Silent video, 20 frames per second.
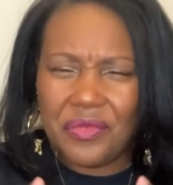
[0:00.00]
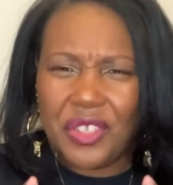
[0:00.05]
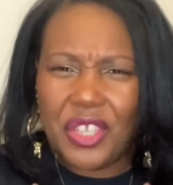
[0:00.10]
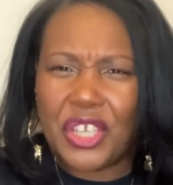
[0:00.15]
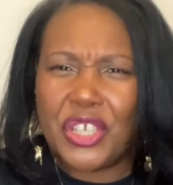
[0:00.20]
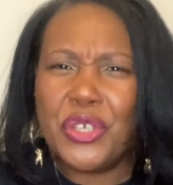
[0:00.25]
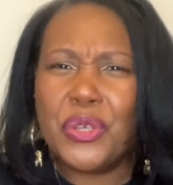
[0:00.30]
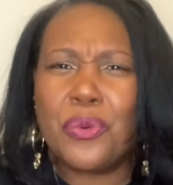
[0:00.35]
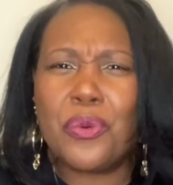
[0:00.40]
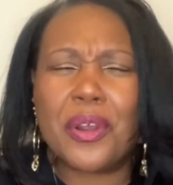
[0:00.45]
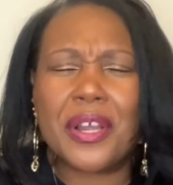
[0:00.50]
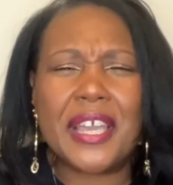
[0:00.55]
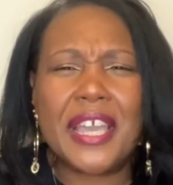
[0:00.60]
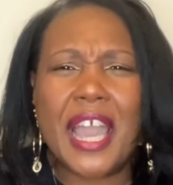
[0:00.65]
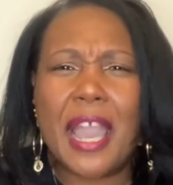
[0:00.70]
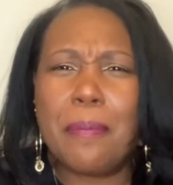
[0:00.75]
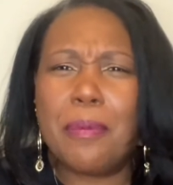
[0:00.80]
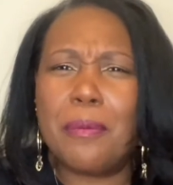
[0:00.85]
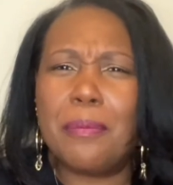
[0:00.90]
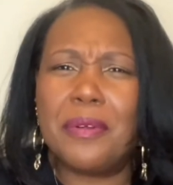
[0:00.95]
you are
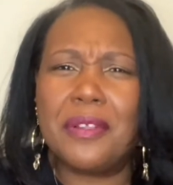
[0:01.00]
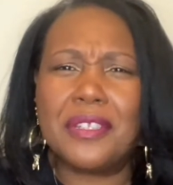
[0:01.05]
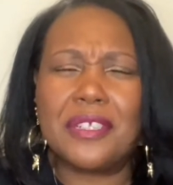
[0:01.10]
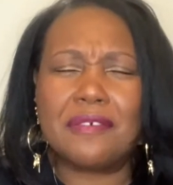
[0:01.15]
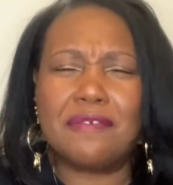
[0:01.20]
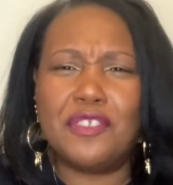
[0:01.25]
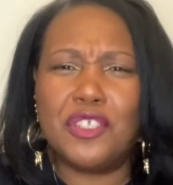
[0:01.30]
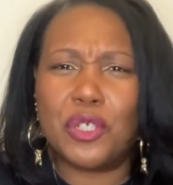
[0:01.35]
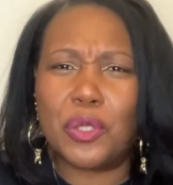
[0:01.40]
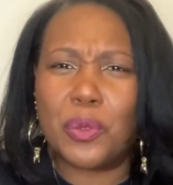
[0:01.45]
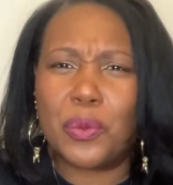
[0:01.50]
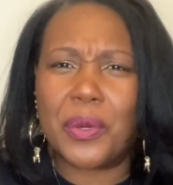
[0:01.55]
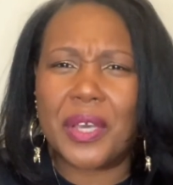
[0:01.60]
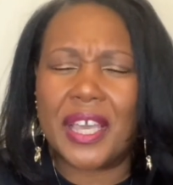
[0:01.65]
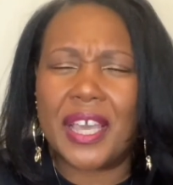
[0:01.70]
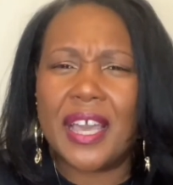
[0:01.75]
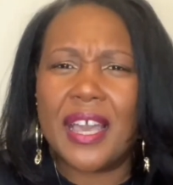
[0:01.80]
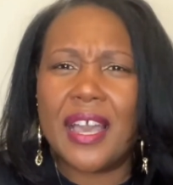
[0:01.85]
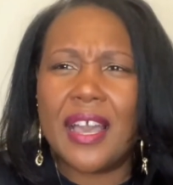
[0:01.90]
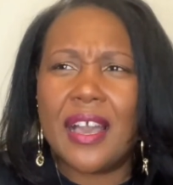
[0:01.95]
capable of
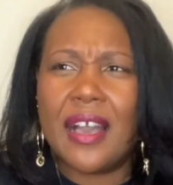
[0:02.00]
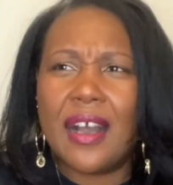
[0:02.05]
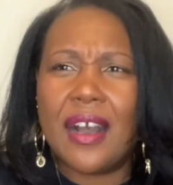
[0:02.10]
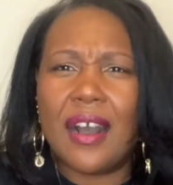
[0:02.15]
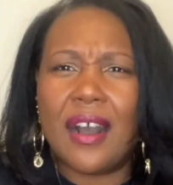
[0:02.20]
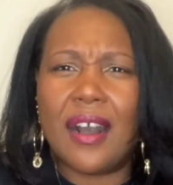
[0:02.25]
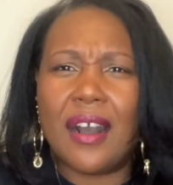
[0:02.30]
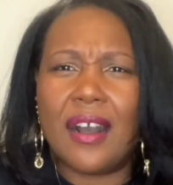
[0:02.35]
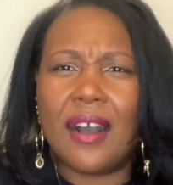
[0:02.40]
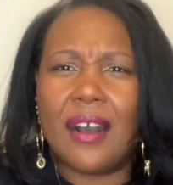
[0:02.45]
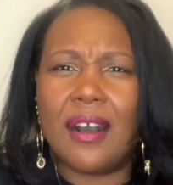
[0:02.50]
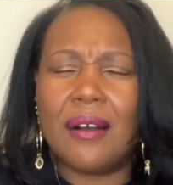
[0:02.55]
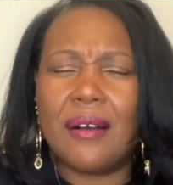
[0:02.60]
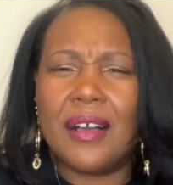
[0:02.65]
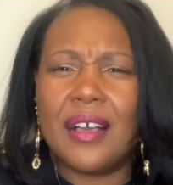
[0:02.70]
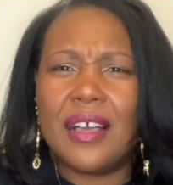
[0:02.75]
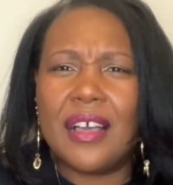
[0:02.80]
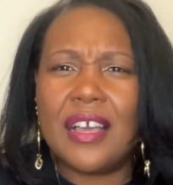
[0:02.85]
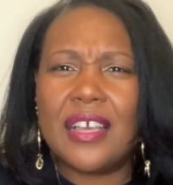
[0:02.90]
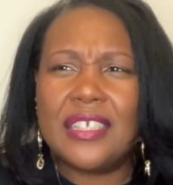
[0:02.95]
doing.
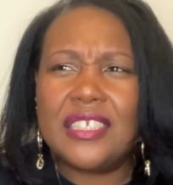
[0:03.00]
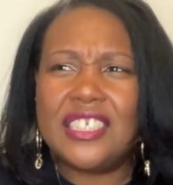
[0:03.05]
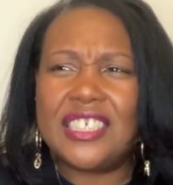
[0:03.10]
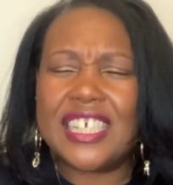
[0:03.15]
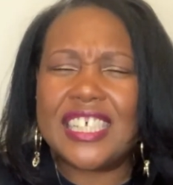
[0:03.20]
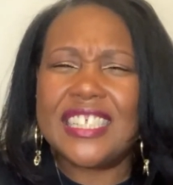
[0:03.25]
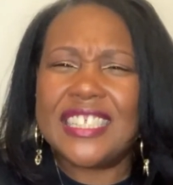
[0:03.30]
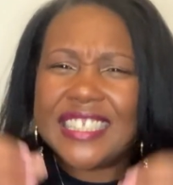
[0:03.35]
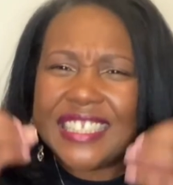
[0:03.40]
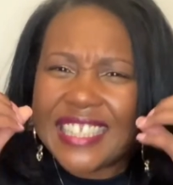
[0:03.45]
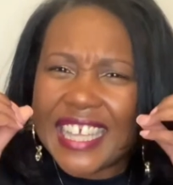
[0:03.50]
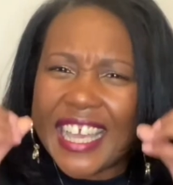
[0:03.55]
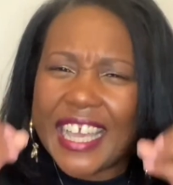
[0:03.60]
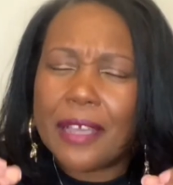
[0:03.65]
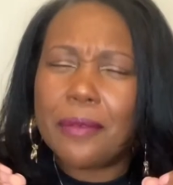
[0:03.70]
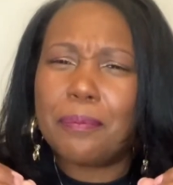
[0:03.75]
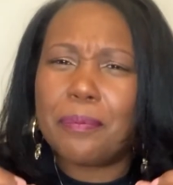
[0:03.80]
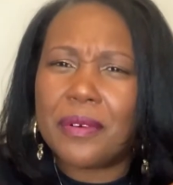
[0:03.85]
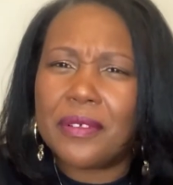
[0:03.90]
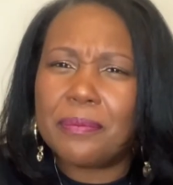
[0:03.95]
Just
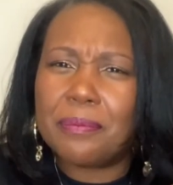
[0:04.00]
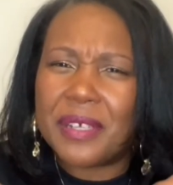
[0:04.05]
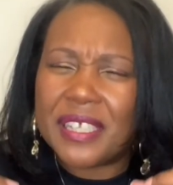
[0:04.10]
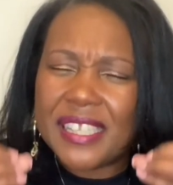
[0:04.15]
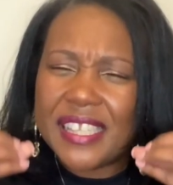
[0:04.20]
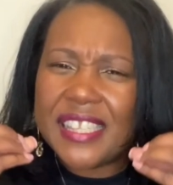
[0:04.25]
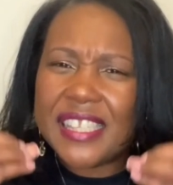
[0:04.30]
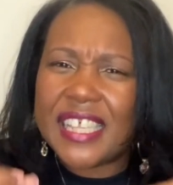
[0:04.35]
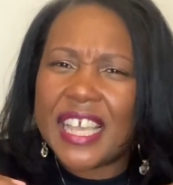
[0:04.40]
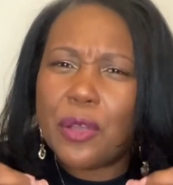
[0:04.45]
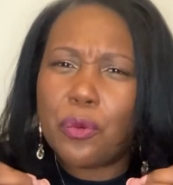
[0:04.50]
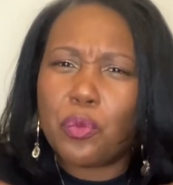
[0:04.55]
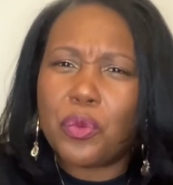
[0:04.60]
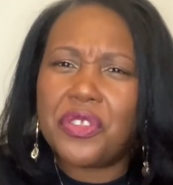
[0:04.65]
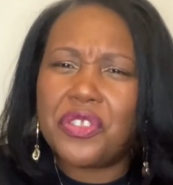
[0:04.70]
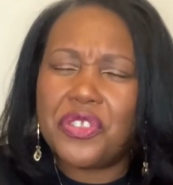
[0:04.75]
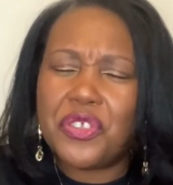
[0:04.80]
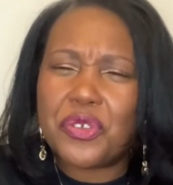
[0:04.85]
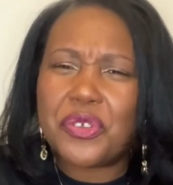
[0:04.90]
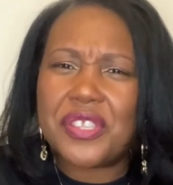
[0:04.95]
think, but sit
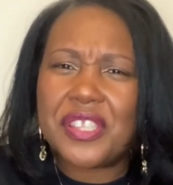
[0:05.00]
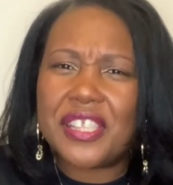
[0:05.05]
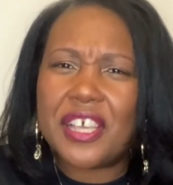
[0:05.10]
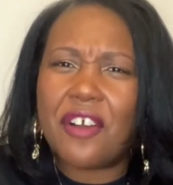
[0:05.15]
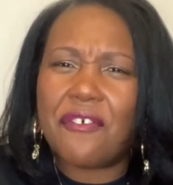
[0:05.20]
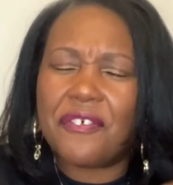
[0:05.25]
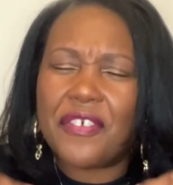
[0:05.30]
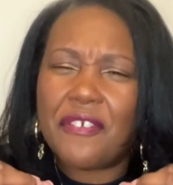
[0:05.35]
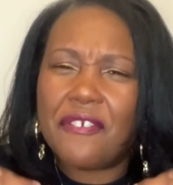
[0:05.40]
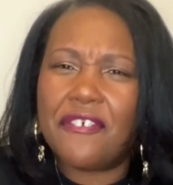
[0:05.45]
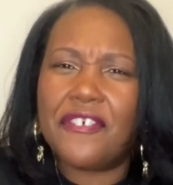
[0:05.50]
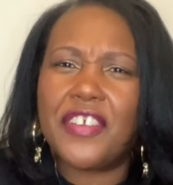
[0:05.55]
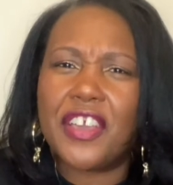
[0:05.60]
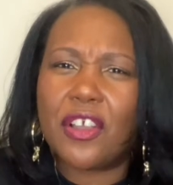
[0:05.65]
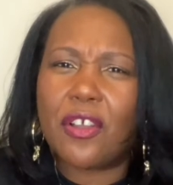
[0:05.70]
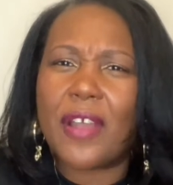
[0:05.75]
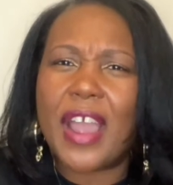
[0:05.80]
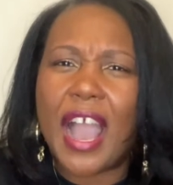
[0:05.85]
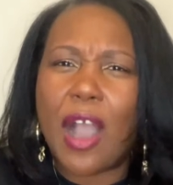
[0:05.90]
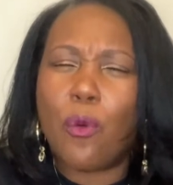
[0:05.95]
with yourself and
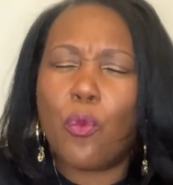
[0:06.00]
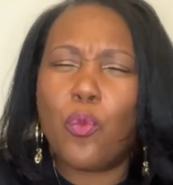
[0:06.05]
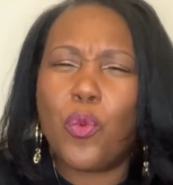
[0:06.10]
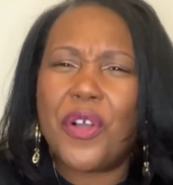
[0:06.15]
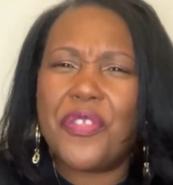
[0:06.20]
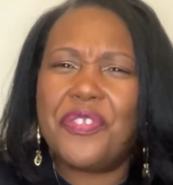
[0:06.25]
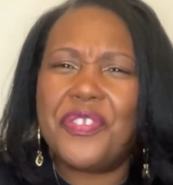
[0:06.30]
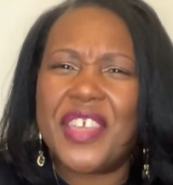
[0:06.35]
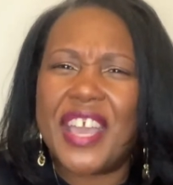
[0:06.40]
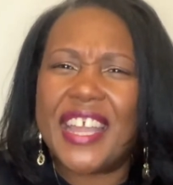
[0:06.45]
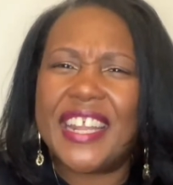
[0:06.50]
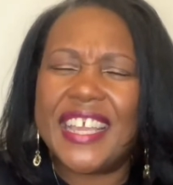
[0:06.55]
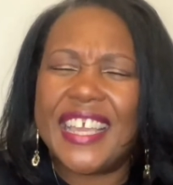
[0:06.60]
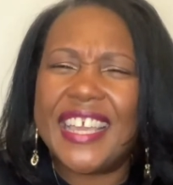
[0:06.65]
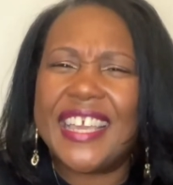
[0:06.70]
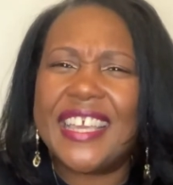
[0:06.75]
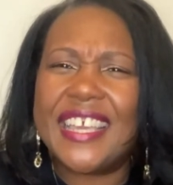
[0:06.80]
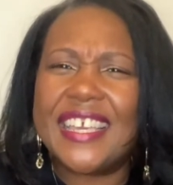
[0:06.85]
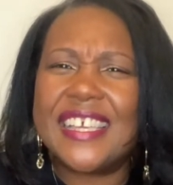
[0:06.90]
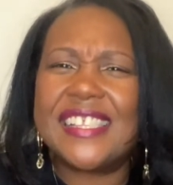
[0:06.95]
figure out what that
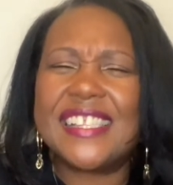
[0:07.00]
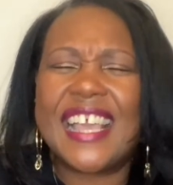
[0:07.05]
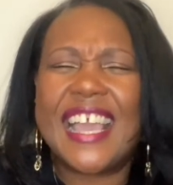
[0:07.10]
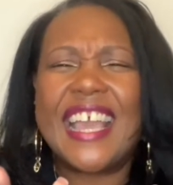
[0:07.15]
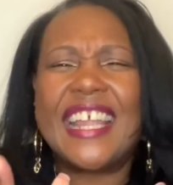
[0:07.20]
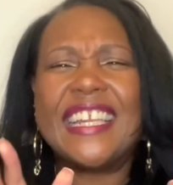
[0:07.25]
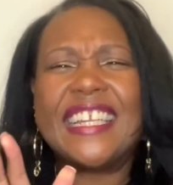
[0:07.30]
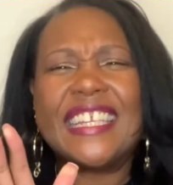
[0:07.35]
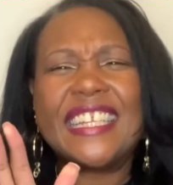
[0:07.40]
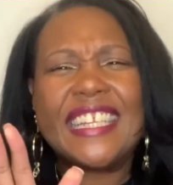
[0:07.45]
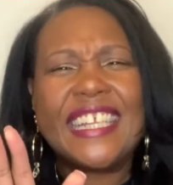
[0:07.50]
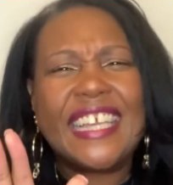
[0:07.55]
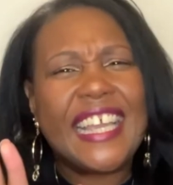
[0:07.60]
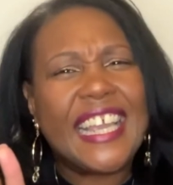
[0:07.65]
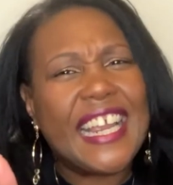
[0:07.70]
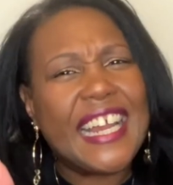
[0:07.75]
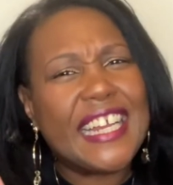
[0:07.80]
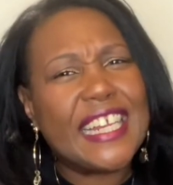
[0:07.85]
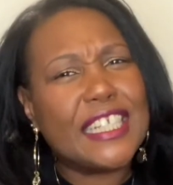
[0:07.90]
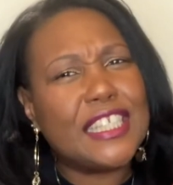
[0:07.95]
is and
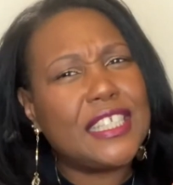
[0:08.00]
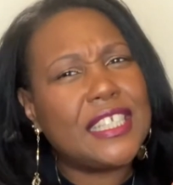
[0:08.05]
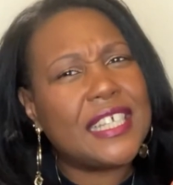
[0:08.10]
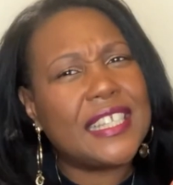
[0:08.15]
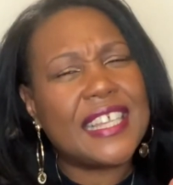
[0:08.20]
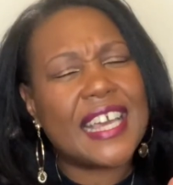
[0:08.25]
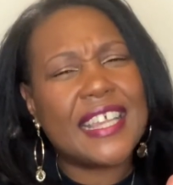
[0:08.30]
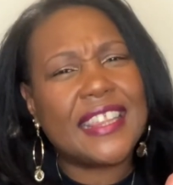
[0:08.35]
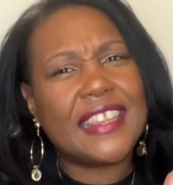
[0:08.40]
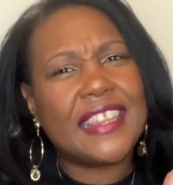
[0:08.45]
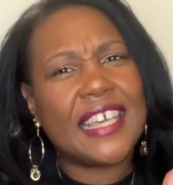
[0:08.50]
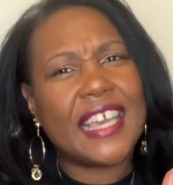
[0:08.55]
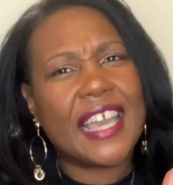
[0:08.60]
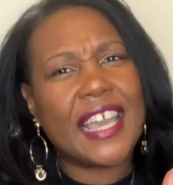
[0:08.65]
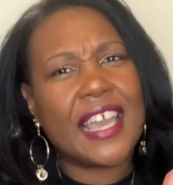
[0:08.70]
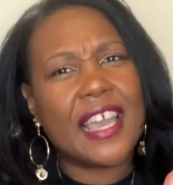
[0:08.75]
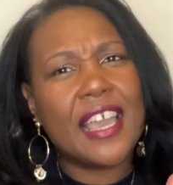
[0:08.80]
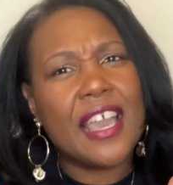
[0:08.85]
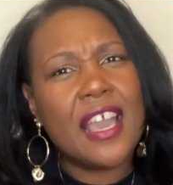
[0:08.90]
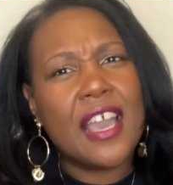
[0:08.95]
lean into that
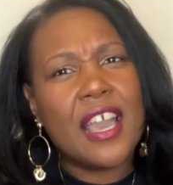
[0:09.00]
thing,